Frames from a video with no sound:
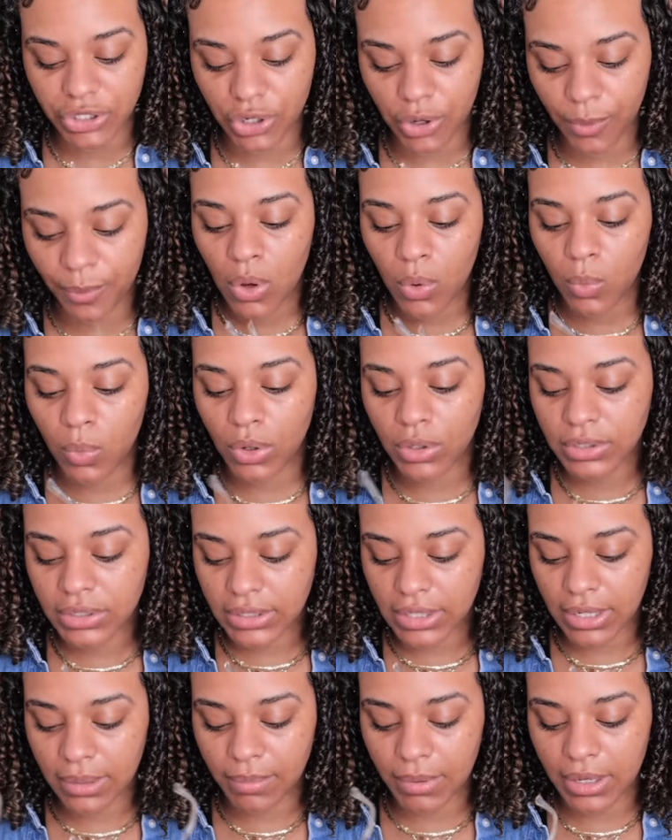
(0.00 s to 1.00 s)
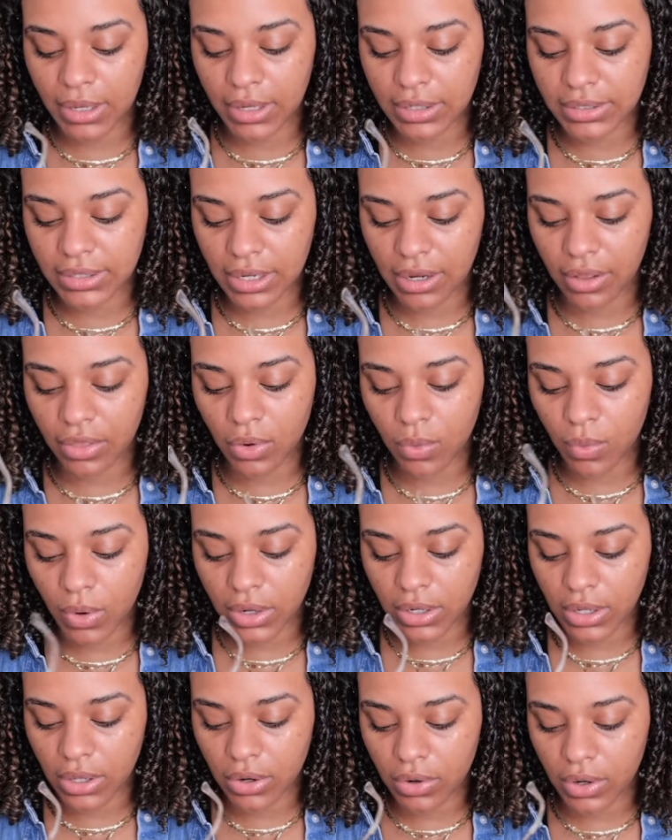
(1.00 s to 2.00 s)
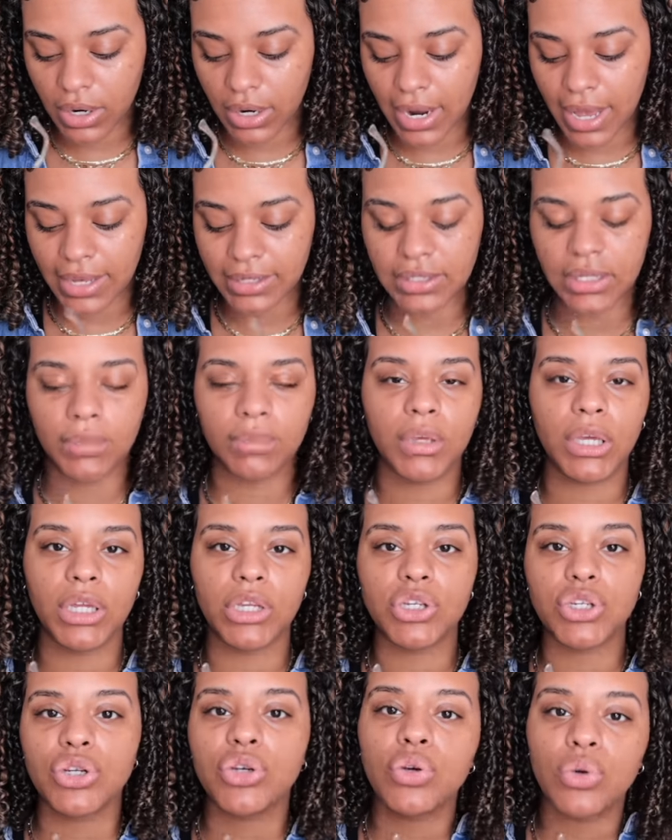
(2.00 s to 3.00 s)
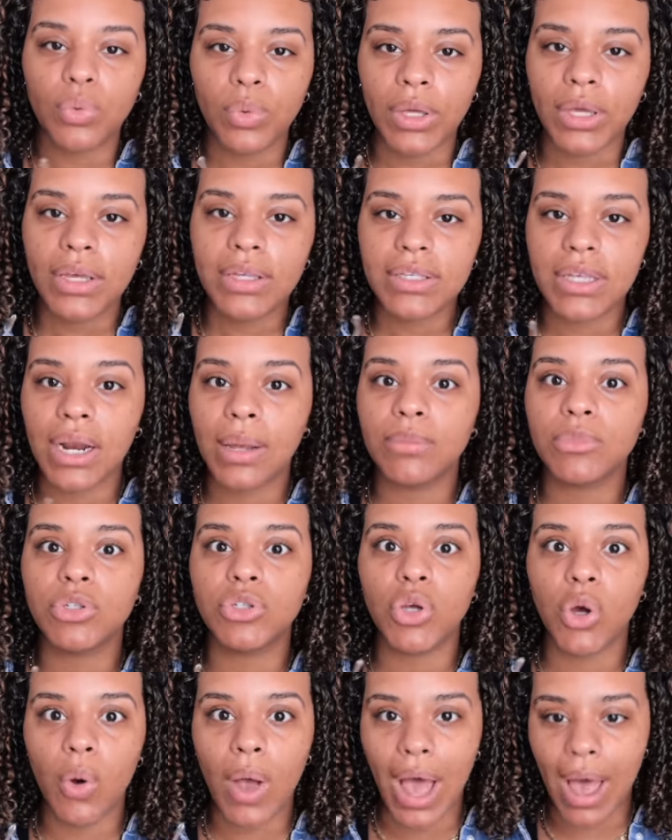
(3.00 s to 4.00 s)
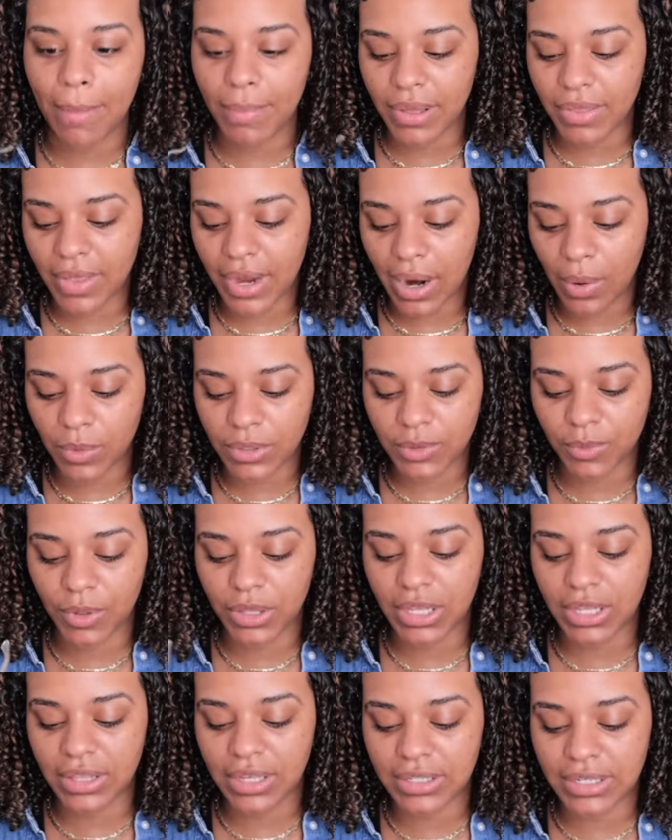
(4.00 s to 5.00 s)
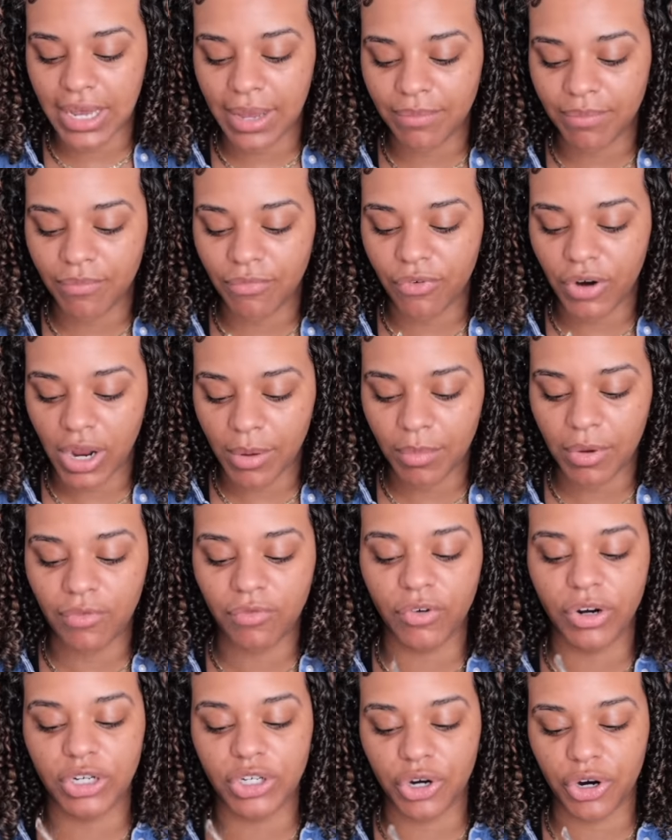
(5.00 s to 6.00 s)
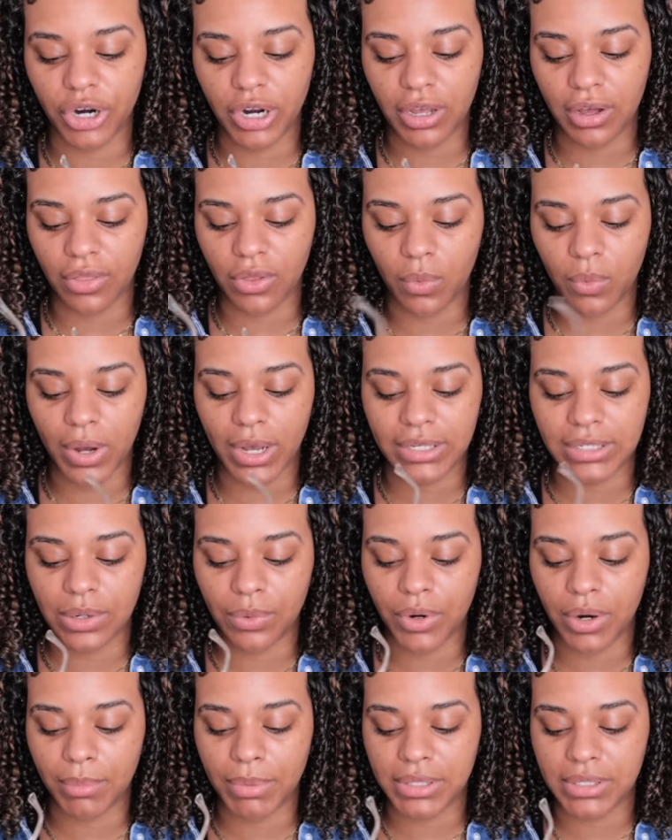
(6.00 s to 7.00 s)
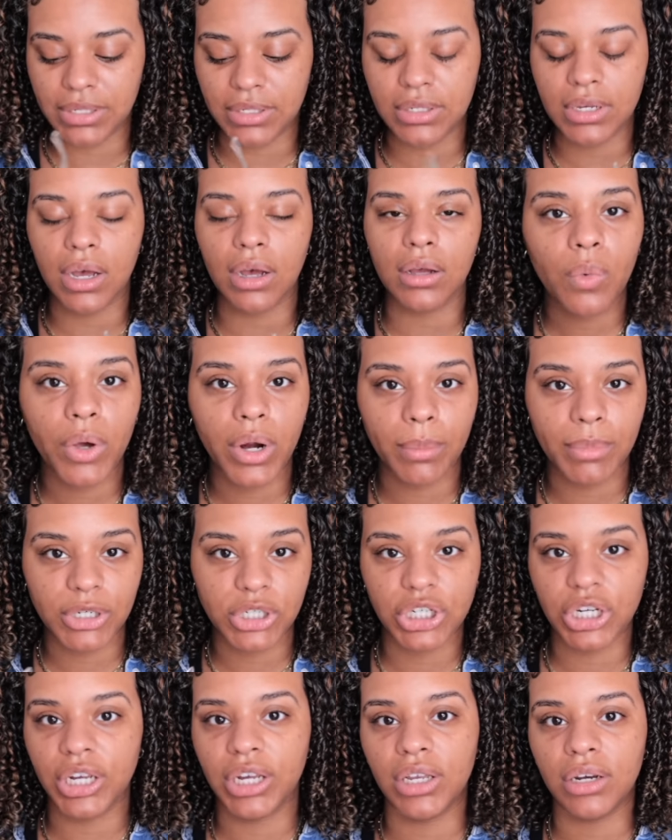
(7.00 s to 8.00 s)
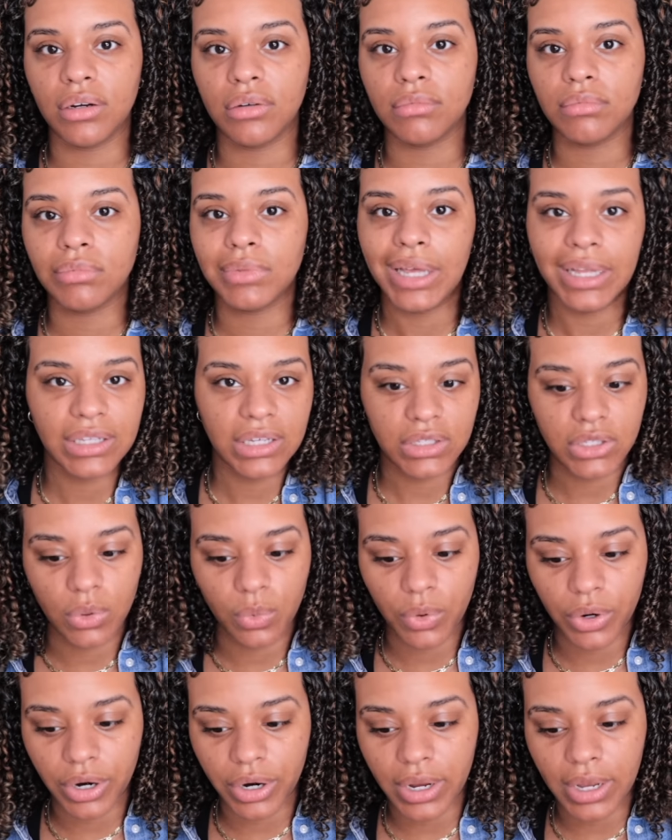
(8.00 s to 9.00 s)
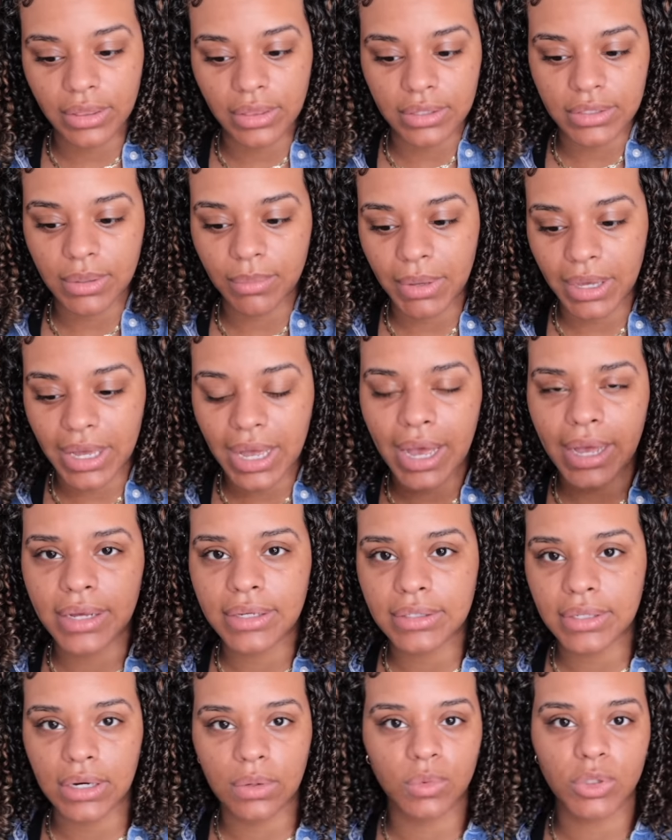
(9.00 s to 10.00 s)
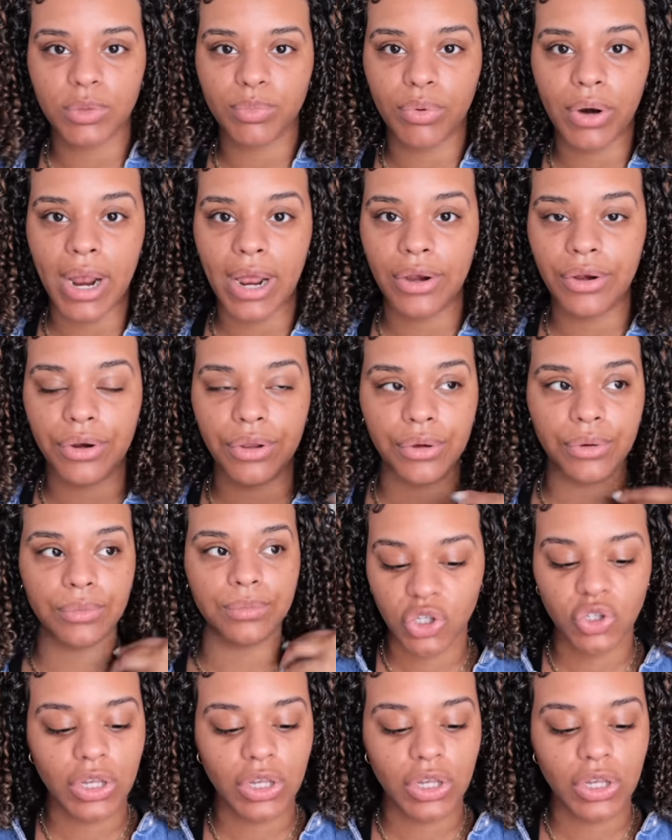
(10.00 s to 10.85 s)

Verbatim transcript: So we'll see, because the other one literally lasted me two weeks, and I'm so happy that I was within the time frame of returning. Otherwise I would have been stuck with a machine that doesn't work and doesn't make ice, and it was brand new.